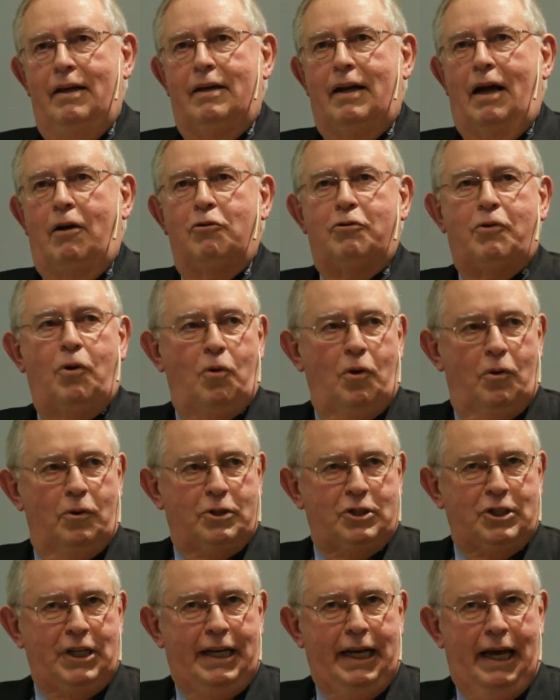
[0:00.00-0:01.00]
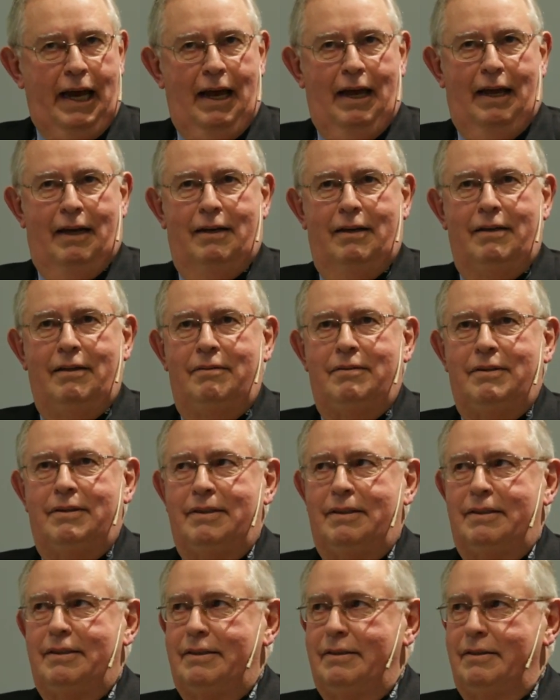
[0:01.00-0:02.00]
Now, of course, again,
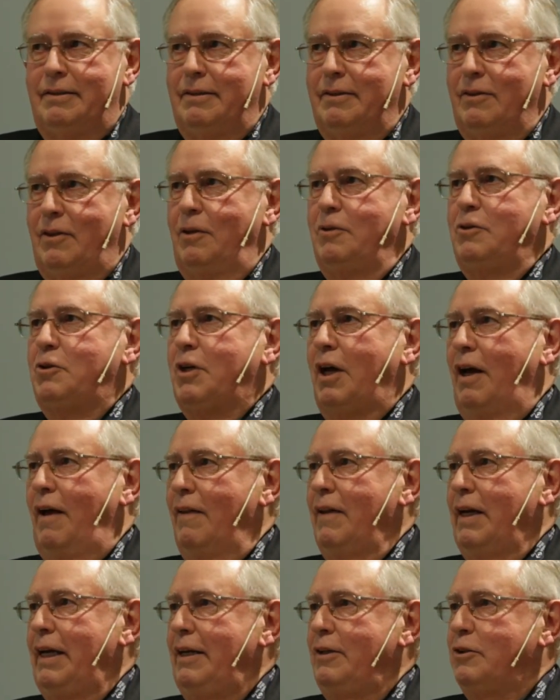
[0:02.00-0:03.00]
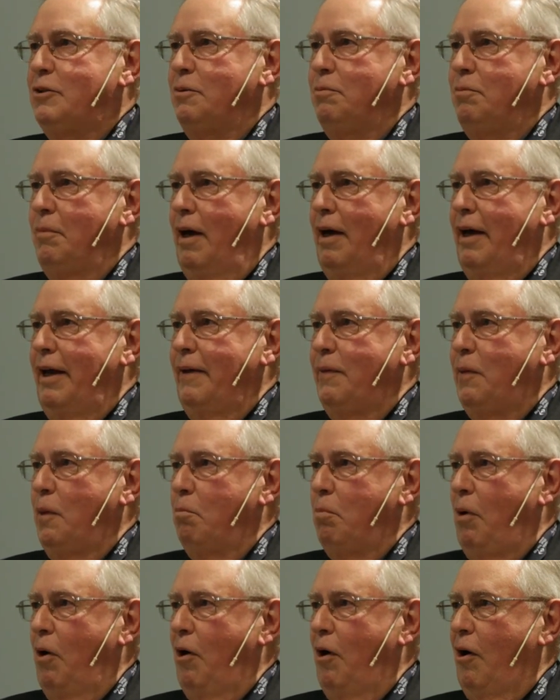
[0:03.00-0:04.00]
those colleagues of mine at the
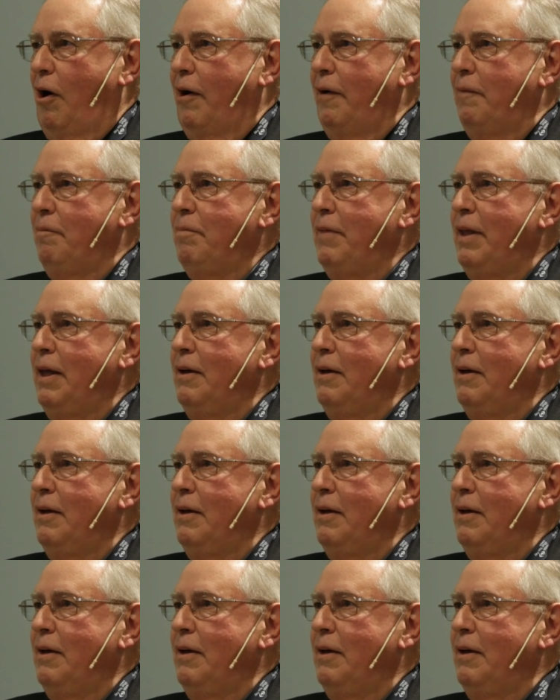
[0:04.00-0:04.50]
bar